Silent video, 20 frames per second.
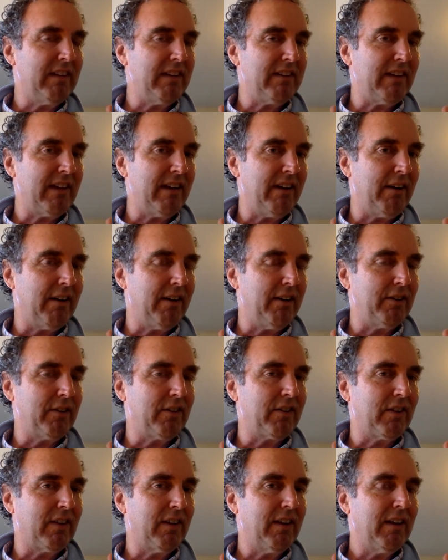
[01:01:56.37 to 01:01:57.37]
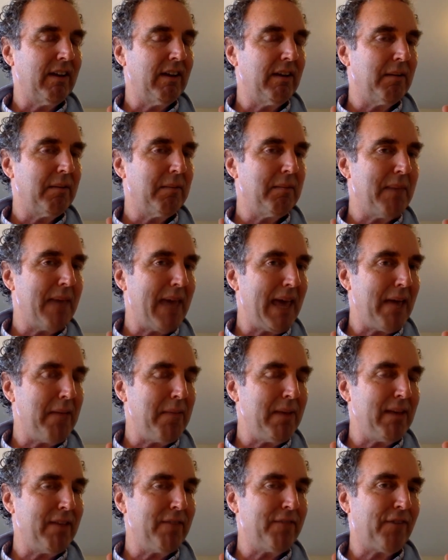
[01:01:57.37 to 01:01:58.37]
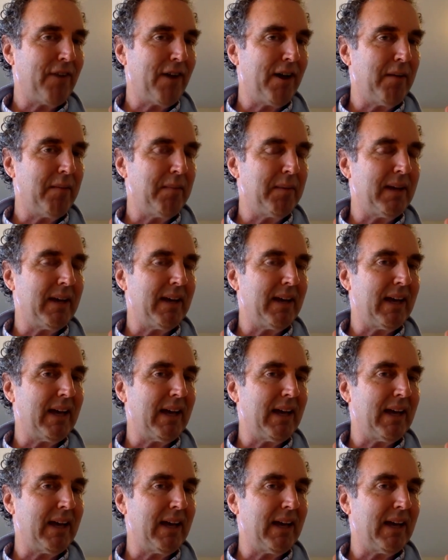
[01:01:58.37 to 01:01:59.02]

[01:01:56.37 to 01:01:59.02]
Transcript: zeros, maybe from uh,